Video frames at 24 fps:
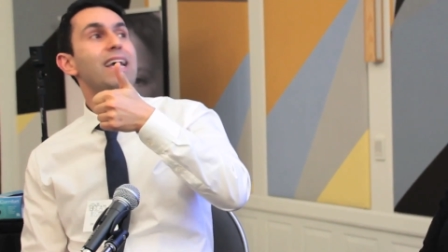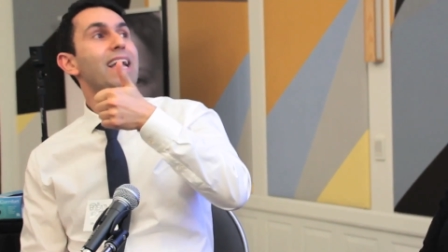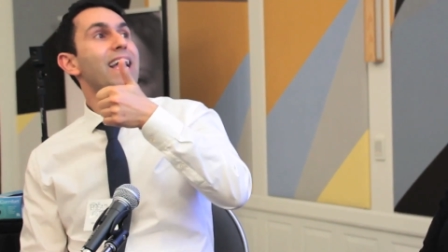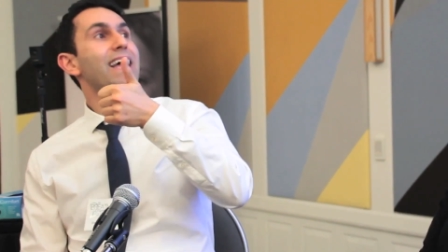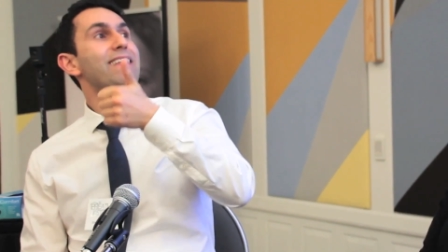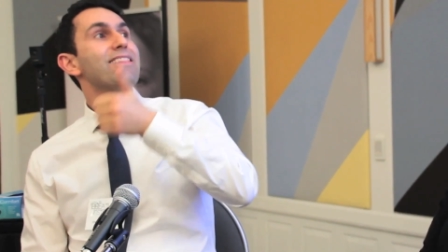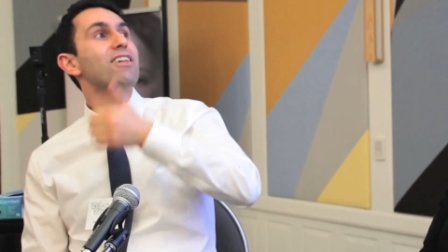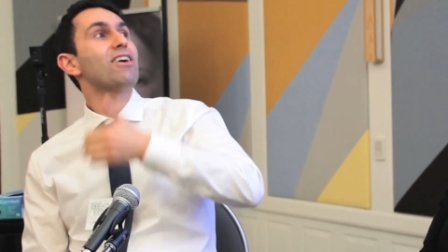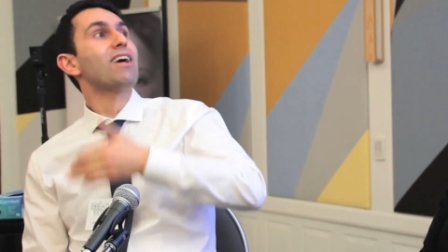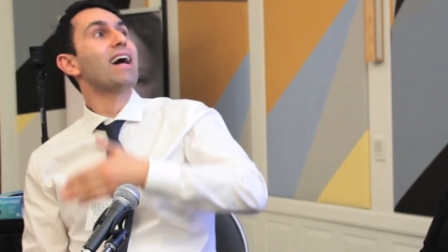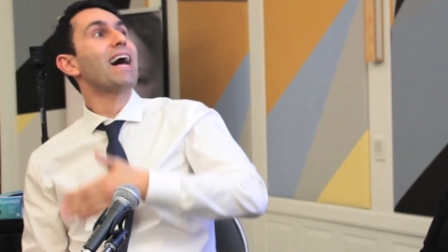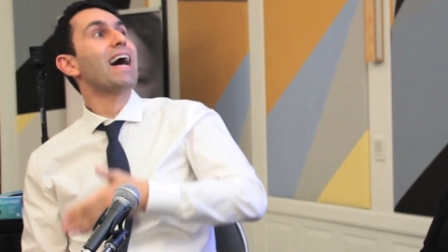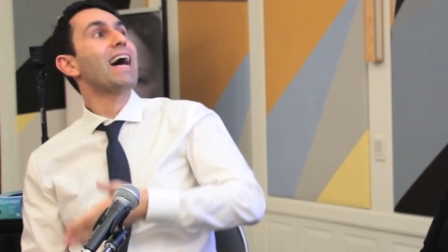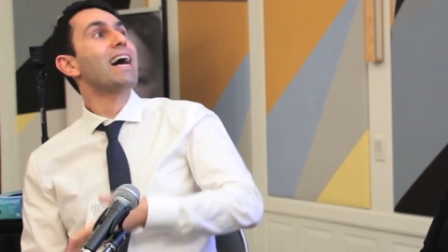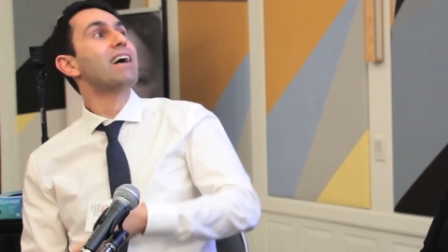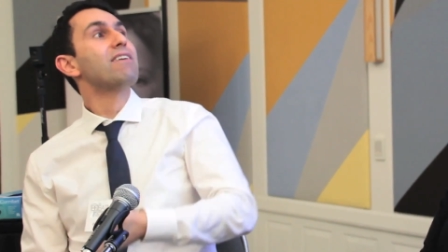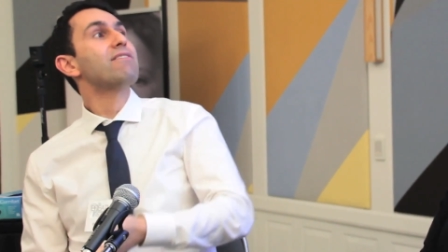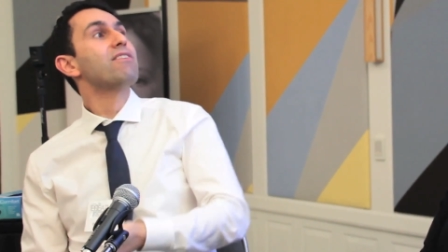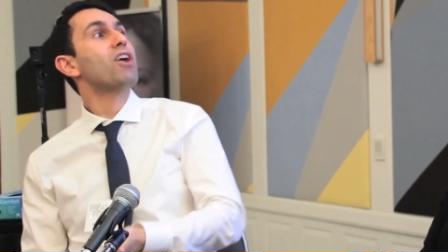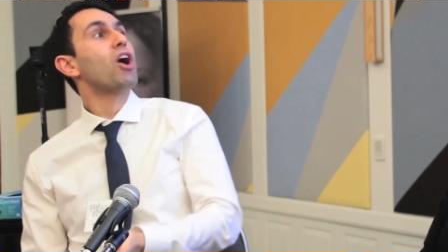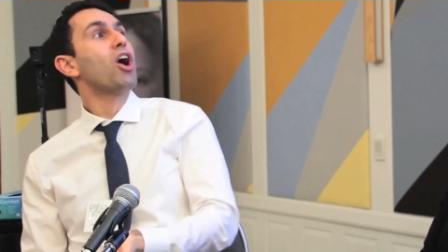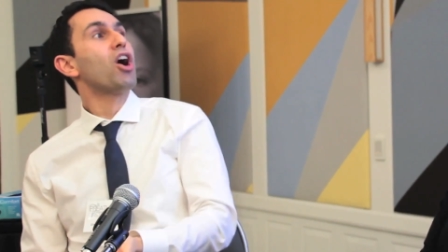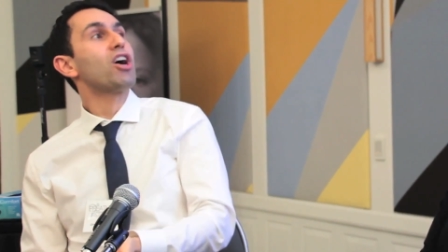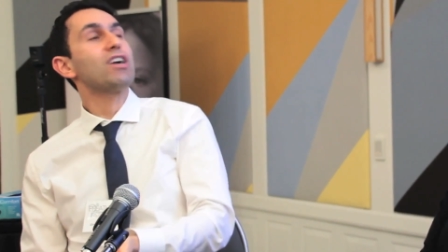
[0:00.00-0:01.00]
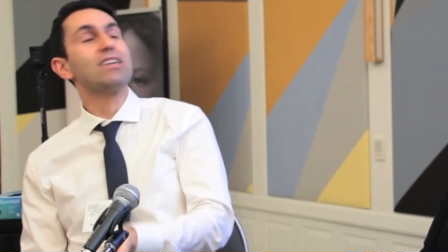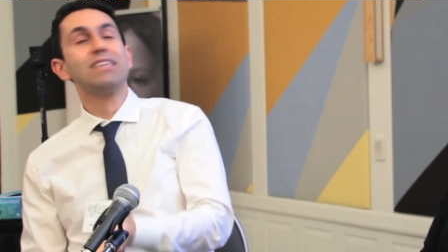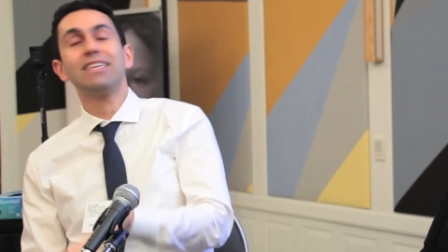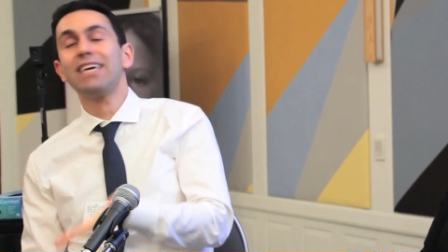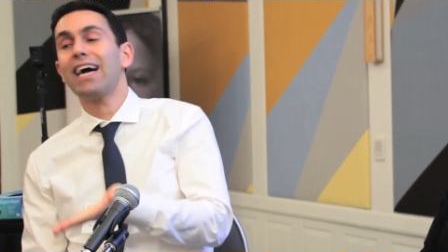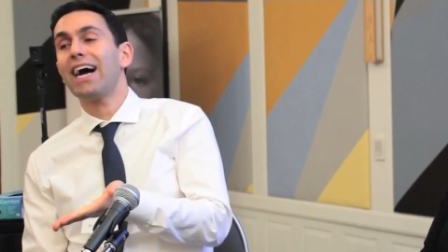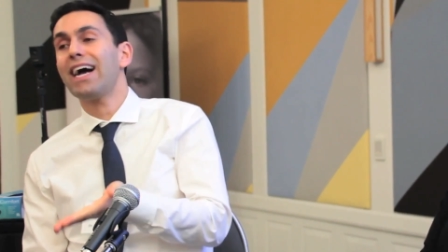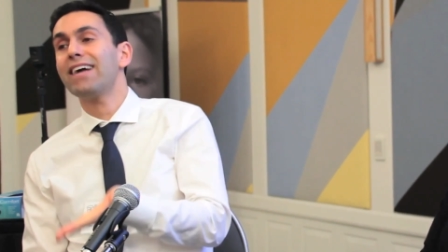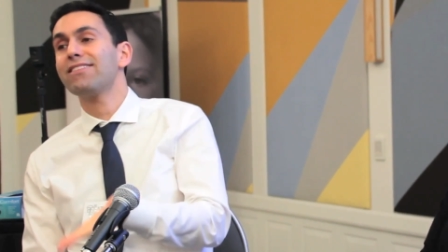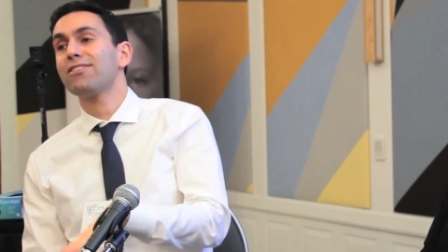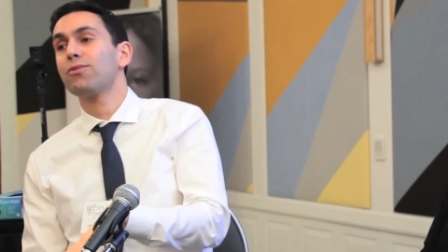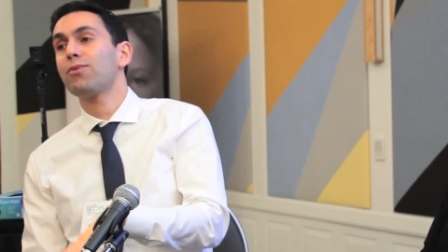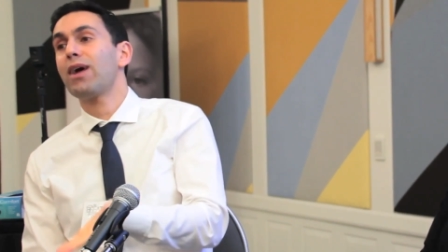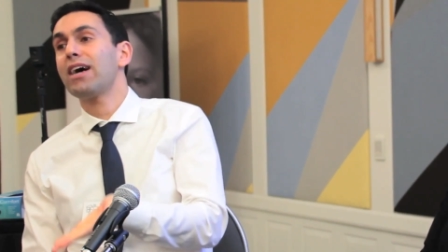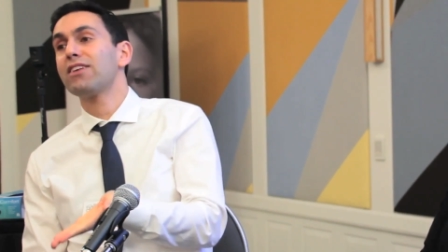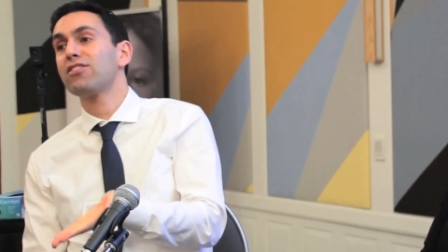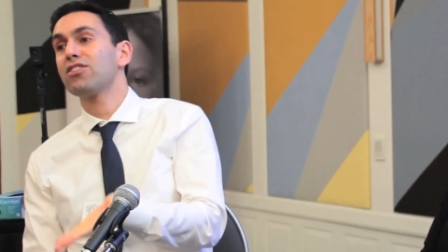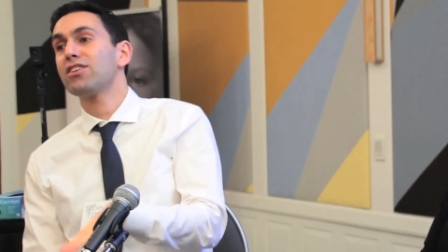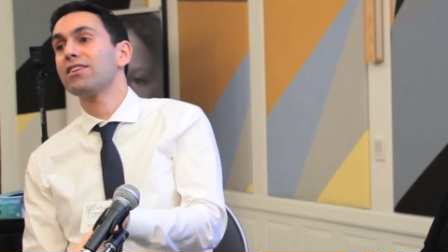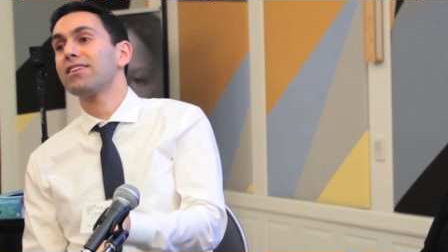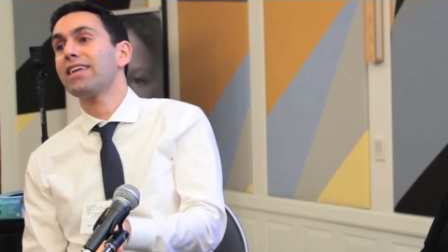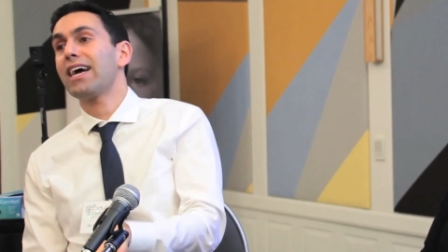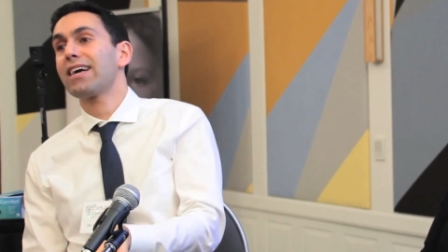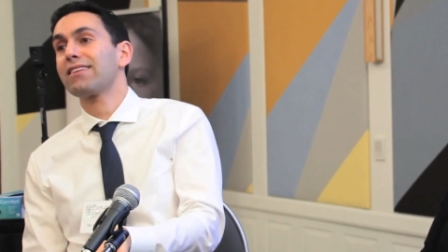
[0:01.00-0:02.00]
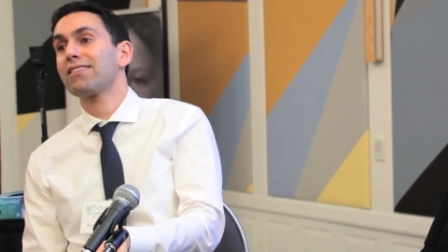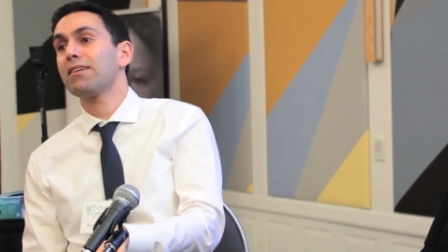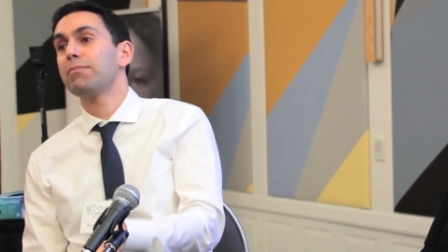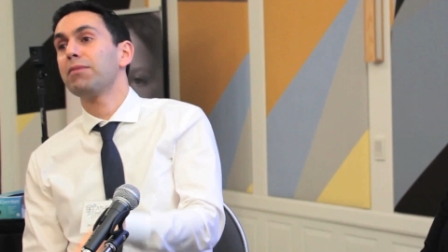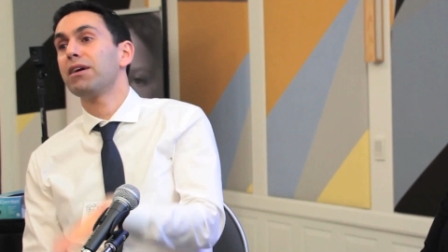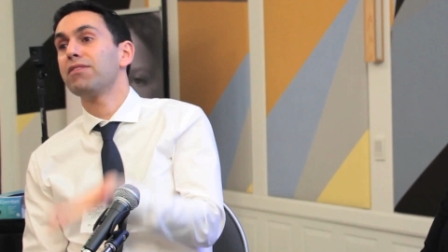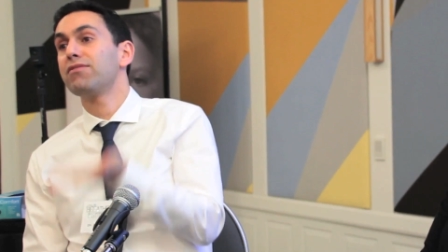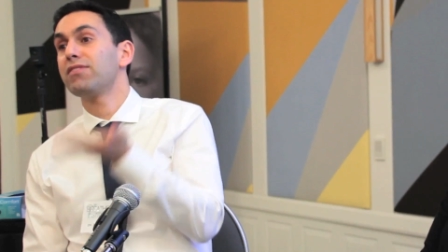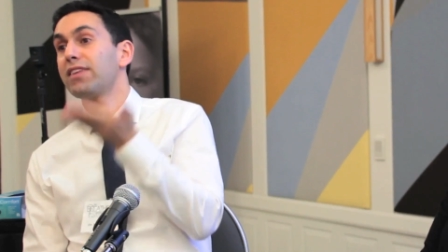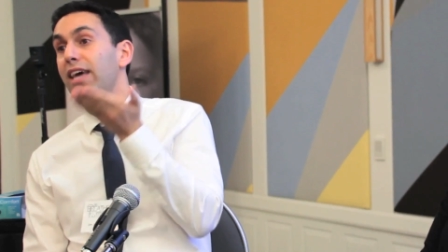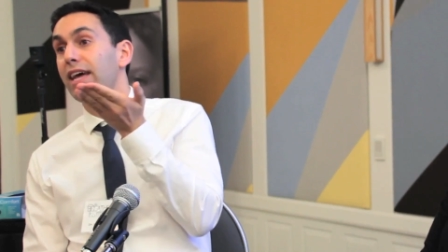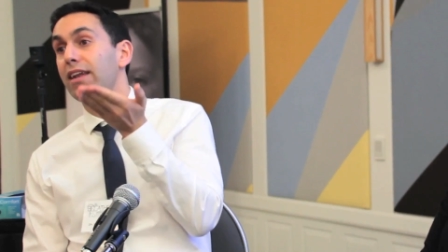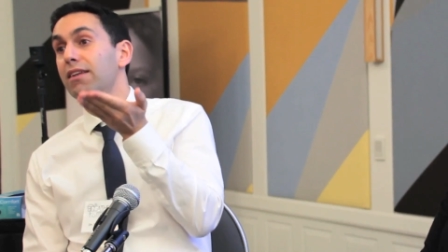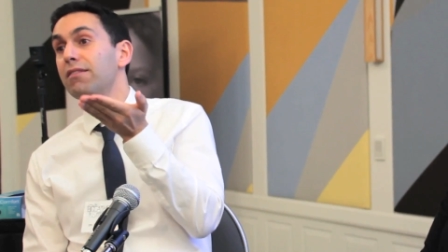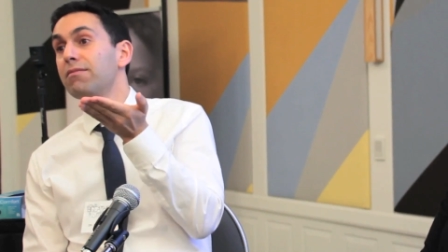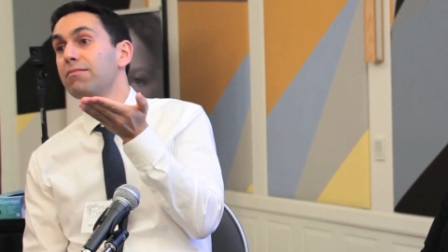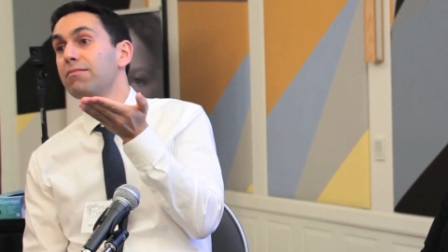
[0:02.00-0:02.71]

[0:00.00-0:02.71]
And they'll have RDI's arousal index above 10.